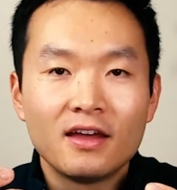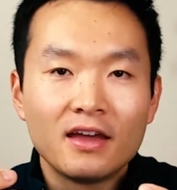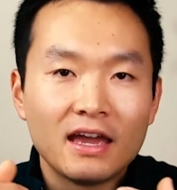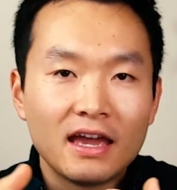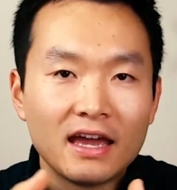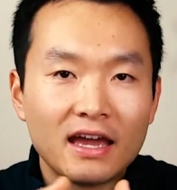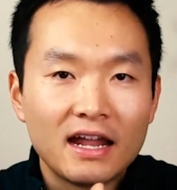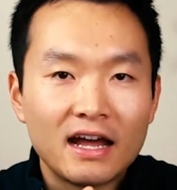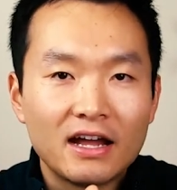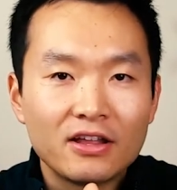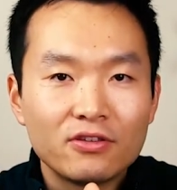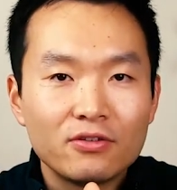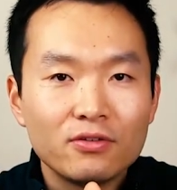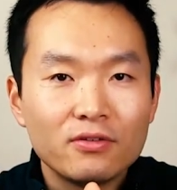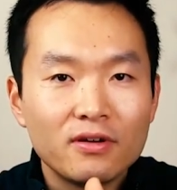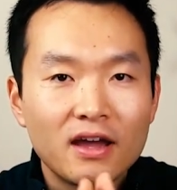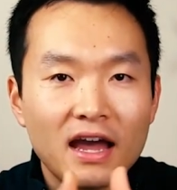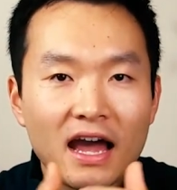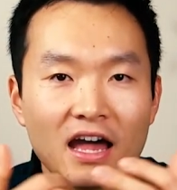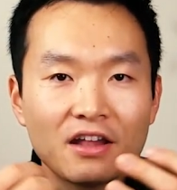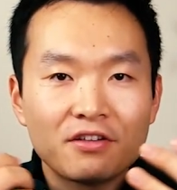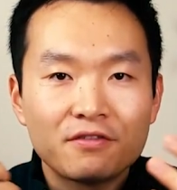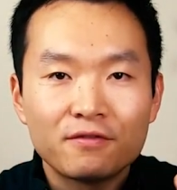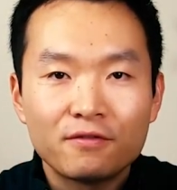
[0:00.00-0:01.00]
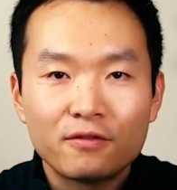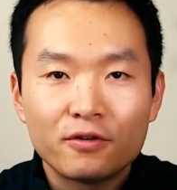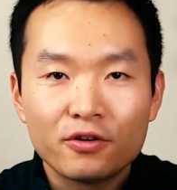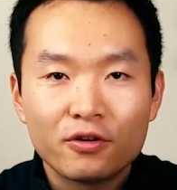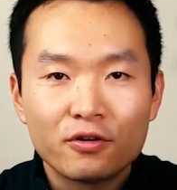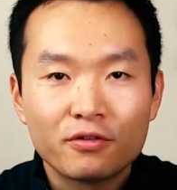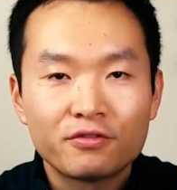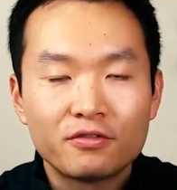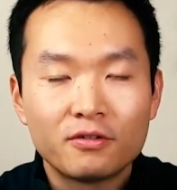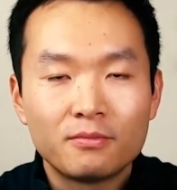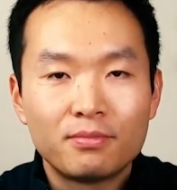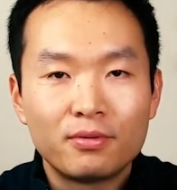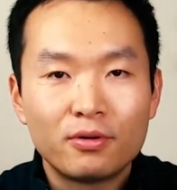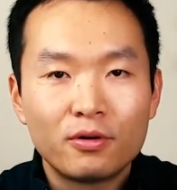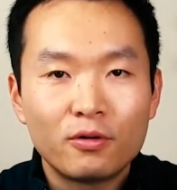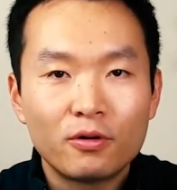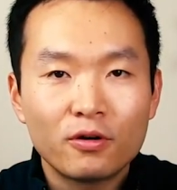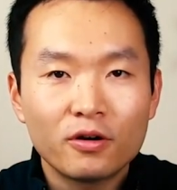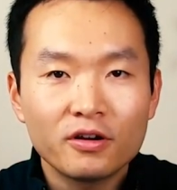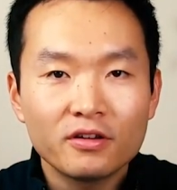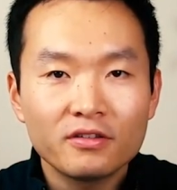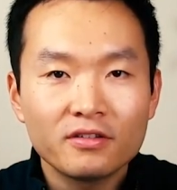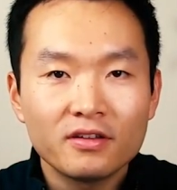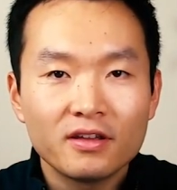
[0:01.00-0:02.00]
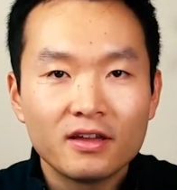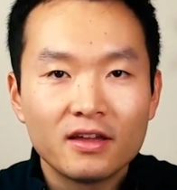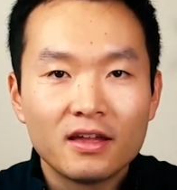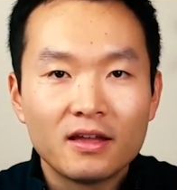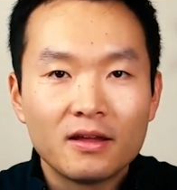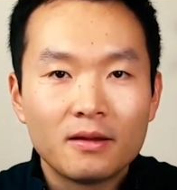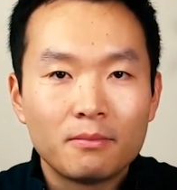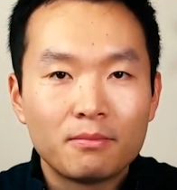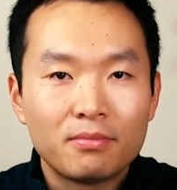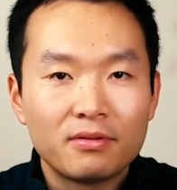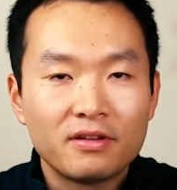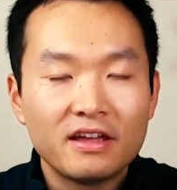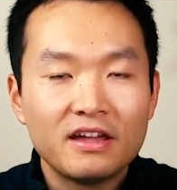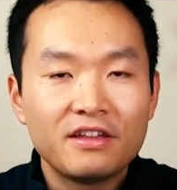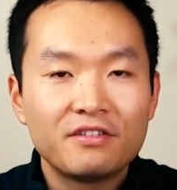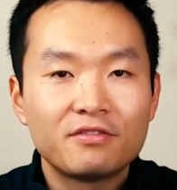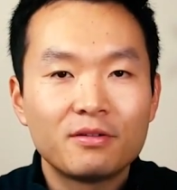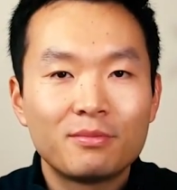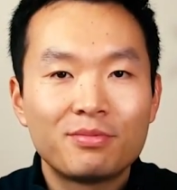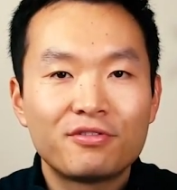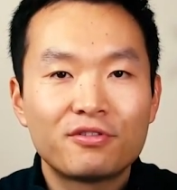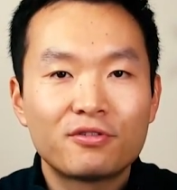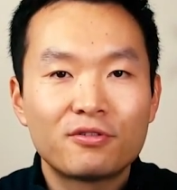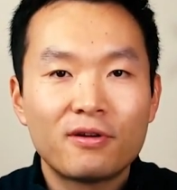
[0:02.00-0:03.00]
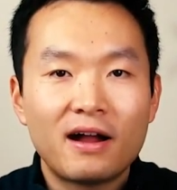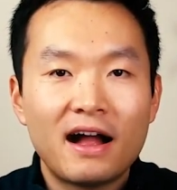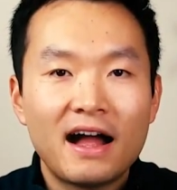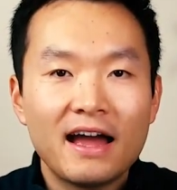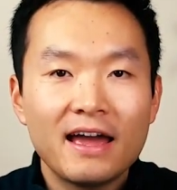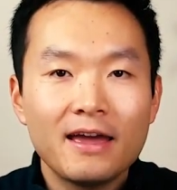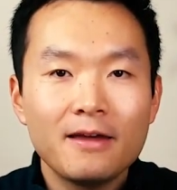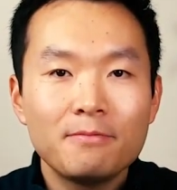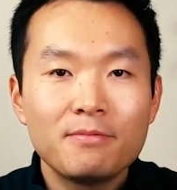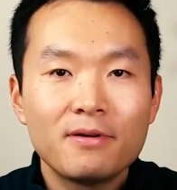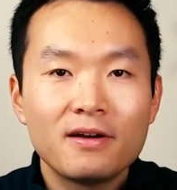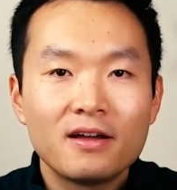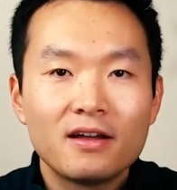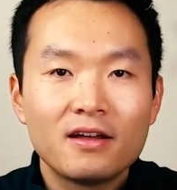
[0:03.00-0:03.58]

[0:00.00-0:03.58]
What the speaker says: And I do ask for your support. Please subscribe,